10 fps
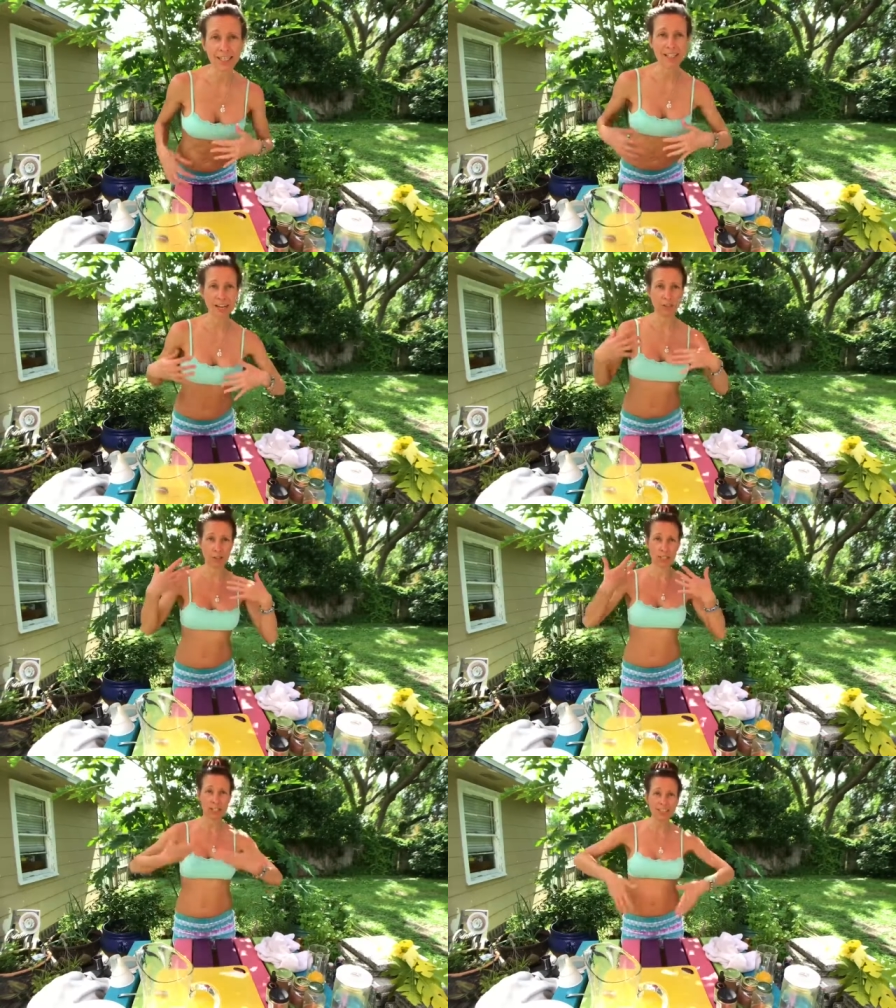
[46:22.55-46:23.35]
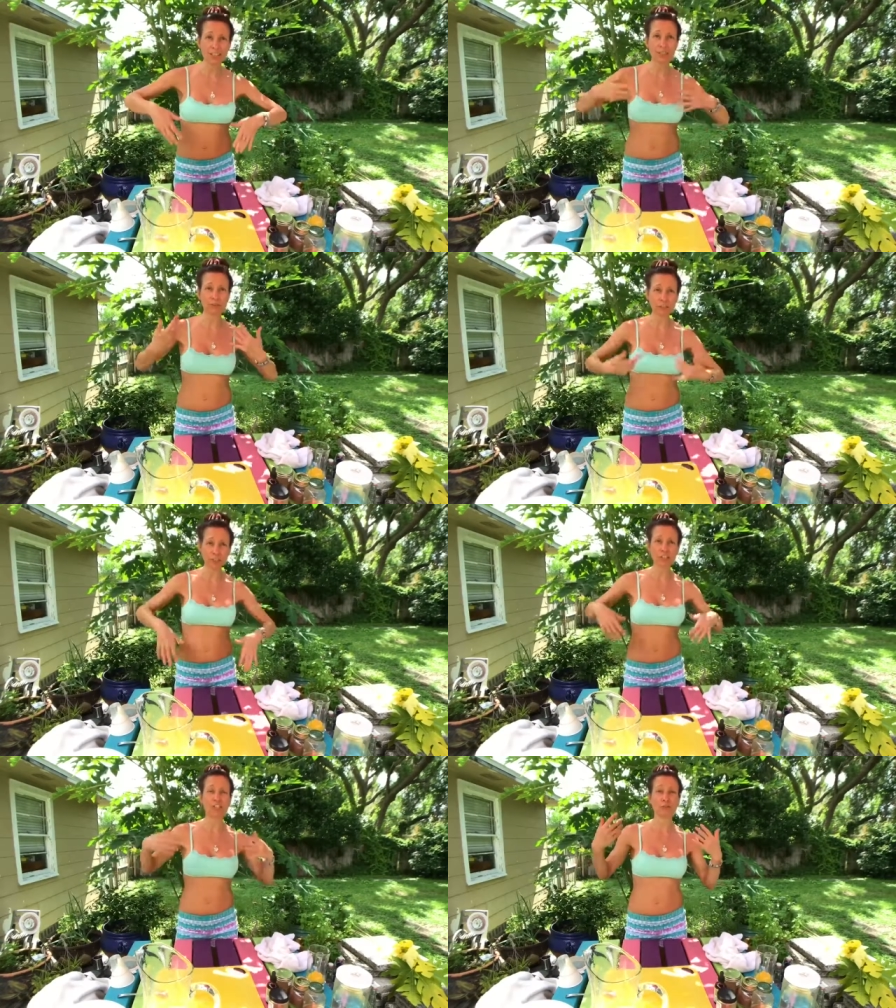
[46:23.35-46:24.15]
It's actually cleansing and
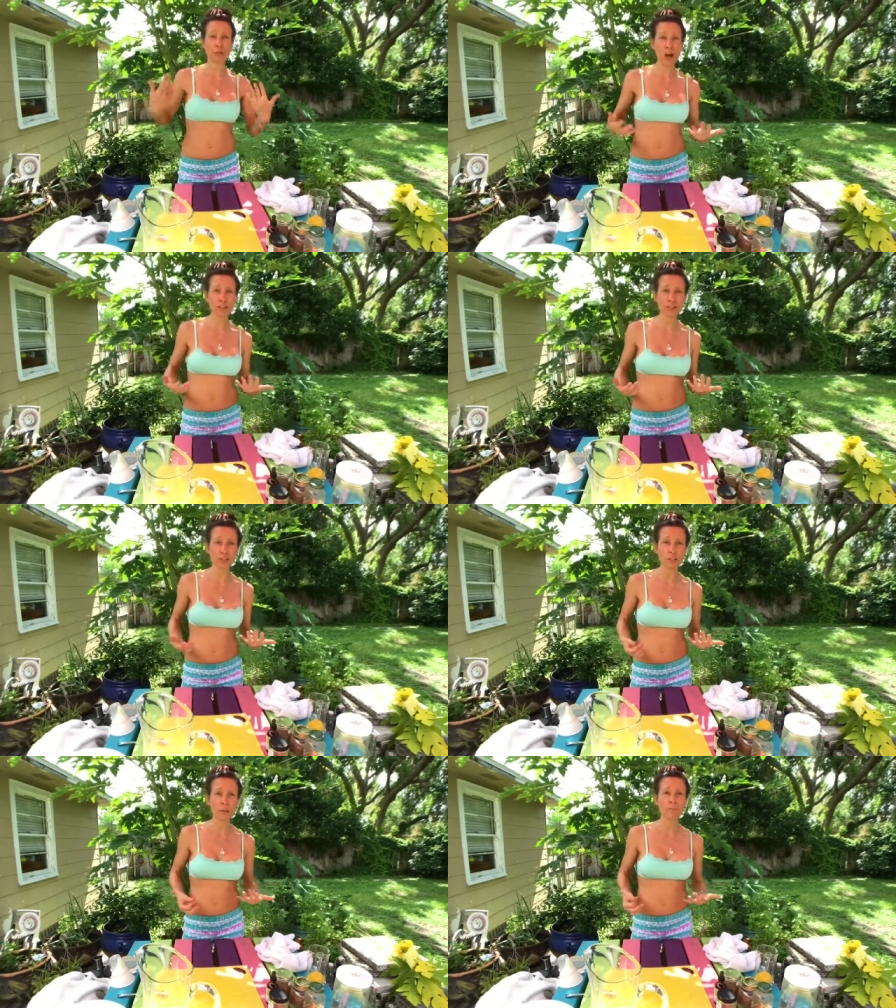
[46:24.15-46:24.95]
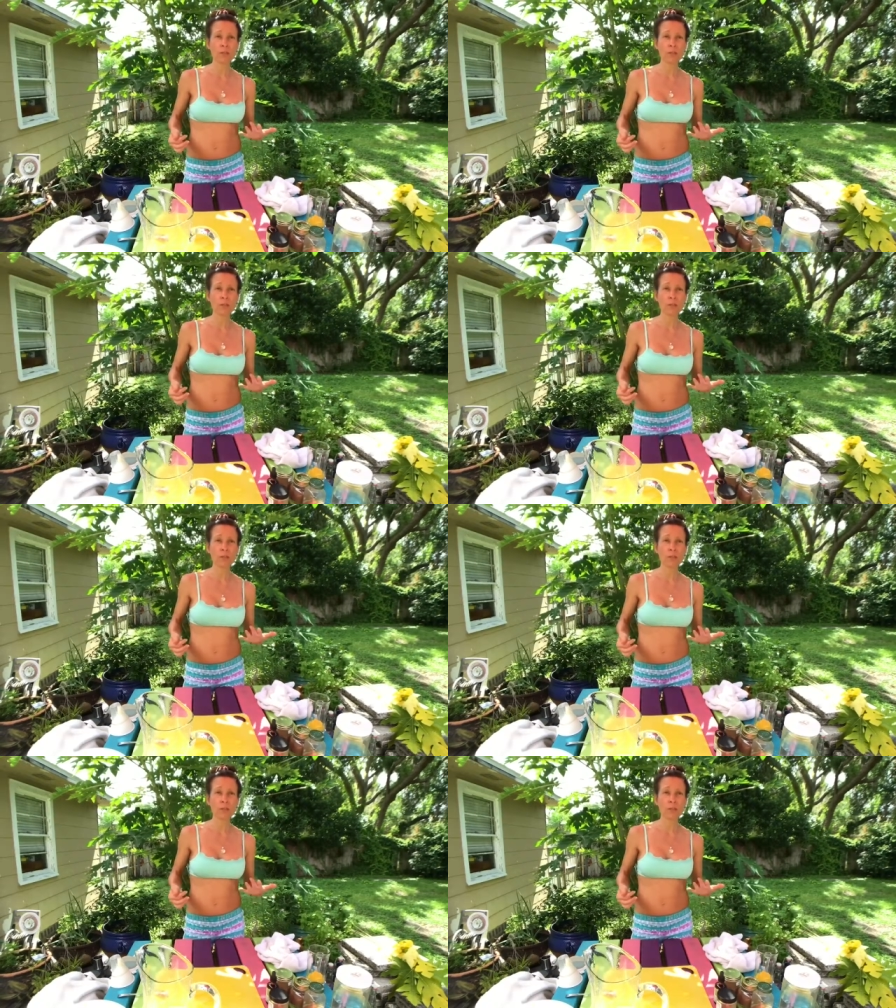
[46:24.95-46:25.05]
flushing out toxins.